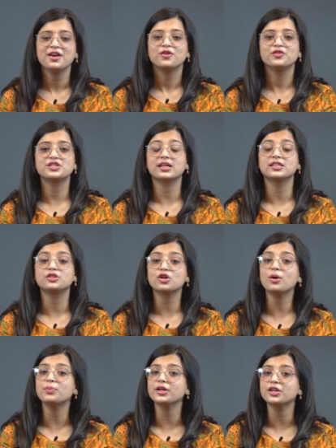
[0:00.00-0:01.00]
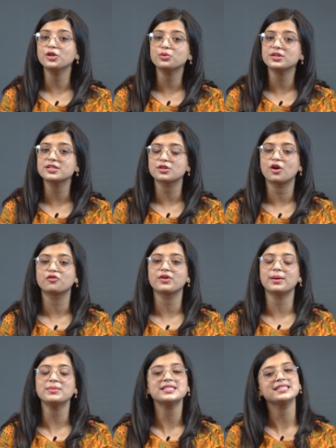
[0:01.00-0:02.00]
which are the top recruiters of
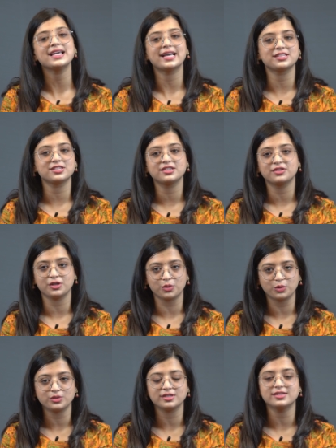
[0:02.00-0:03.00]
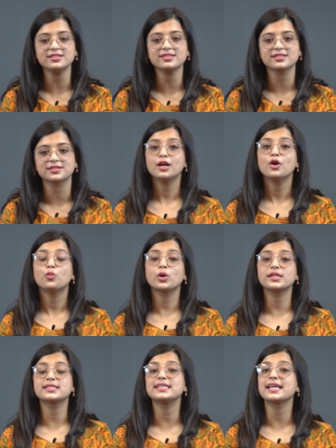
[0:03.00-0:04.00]
MSc IT degree holders,
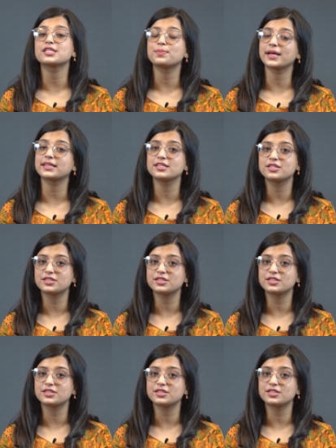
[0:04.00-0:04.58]
what is the expected